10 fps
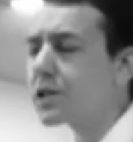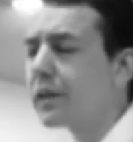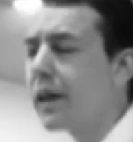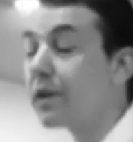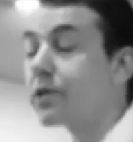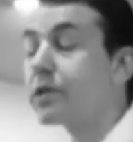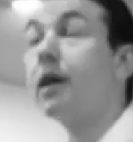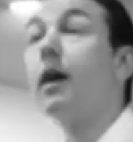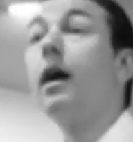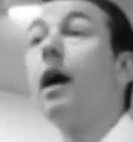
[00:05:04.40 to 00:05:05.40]
leaders
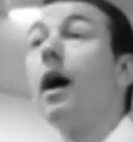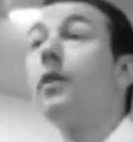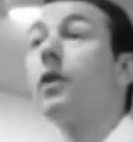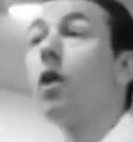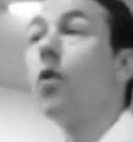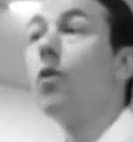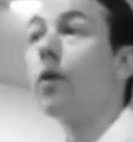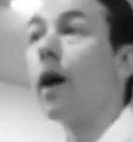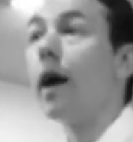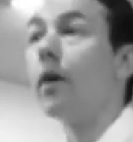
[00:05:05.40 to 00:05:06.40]
on the low
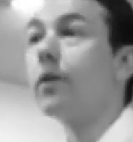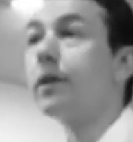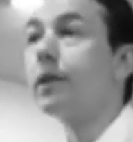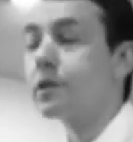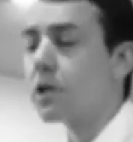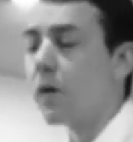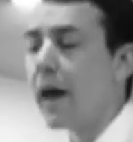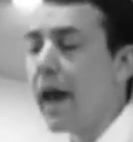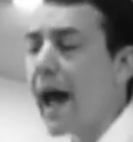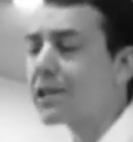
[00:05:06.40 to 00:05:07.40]
ground. And so
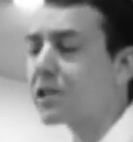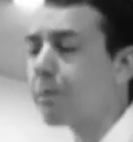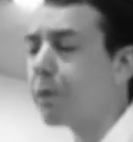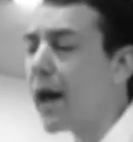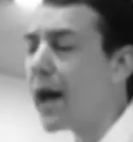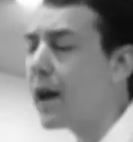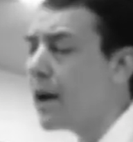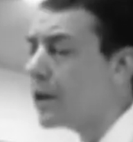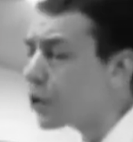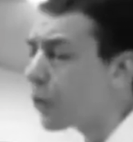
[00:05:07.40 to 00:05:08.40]
they hatched a plan
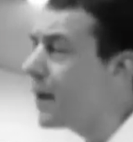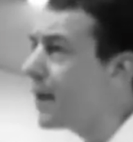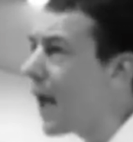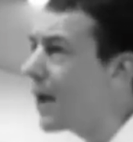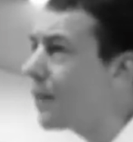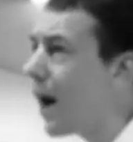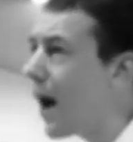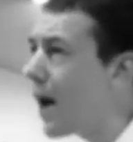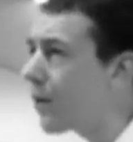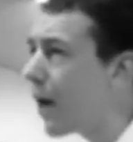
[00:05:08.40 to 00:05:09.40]
to regain the
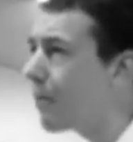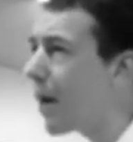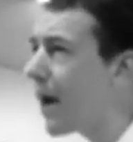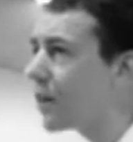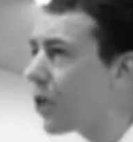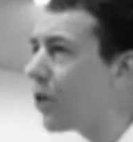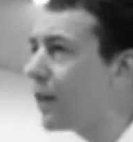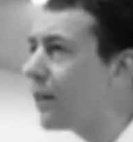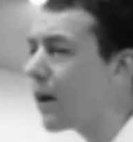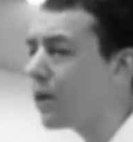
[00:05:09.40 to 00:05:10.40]
high ground by
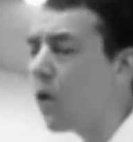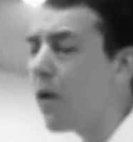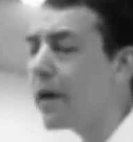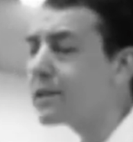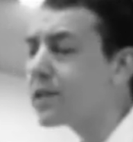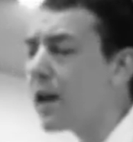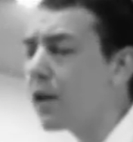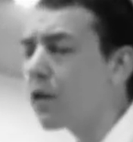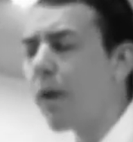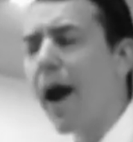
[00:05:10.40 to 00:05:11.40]
girding their loins,
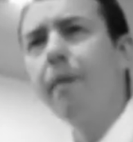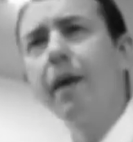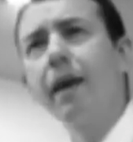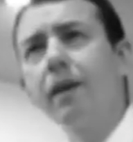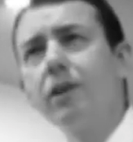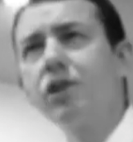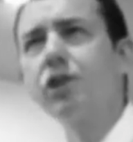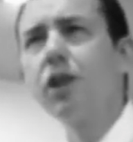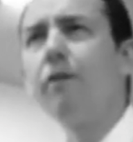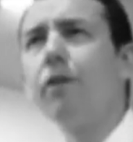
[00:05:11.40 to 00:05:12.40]
grabbing
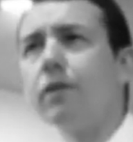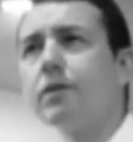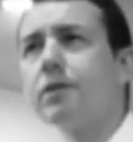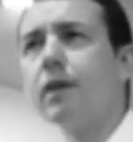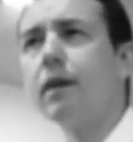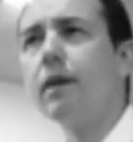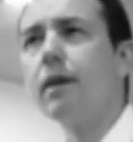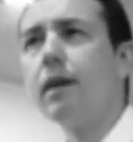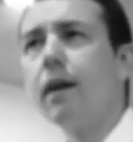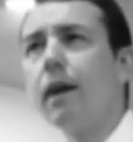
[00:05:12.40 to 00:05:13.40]
shovels,
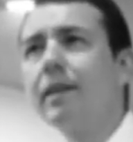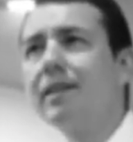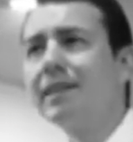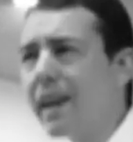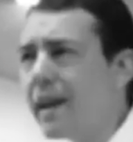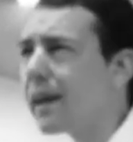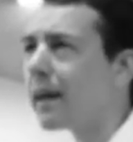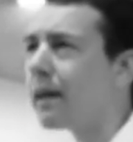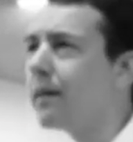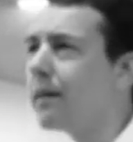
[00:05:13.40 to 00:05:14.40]
and
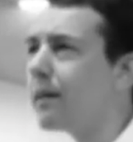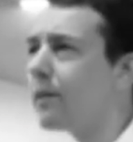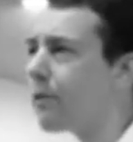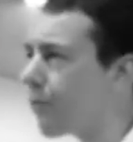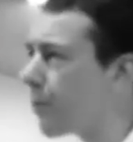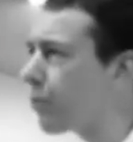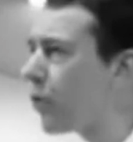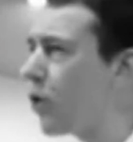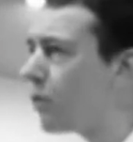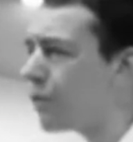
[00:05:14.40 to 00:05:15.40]
digging for
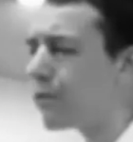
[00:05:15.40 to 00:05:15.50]
proof.